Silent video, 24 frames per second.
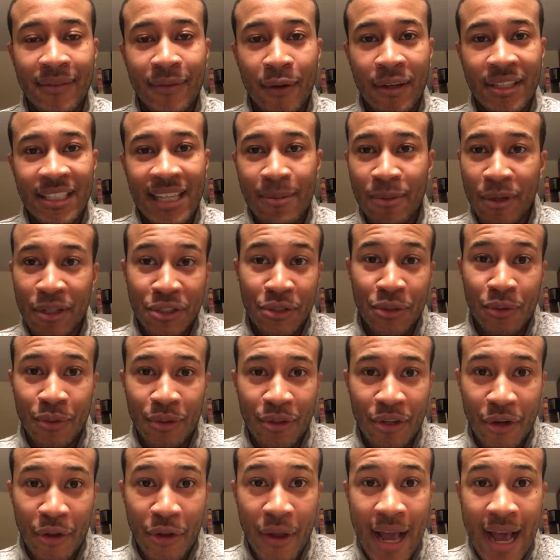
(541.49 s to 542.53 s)
for example, because
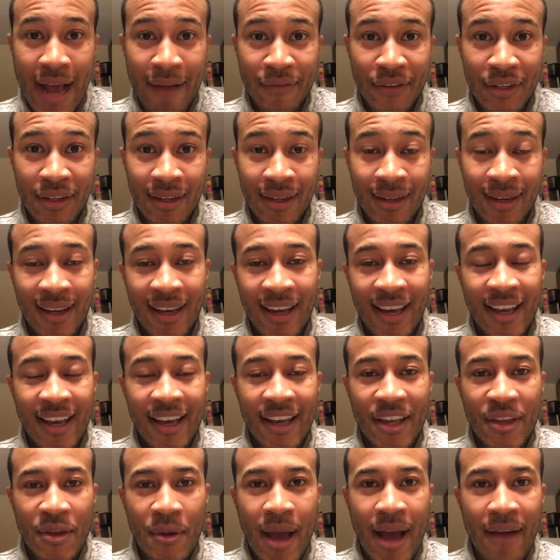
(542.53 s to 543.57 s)

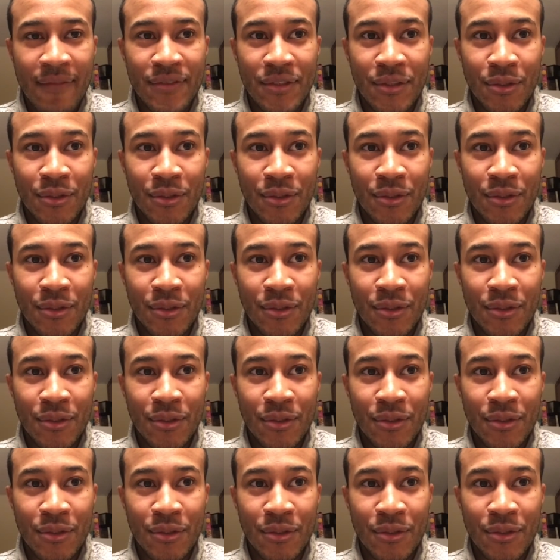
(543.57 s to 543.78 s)
you have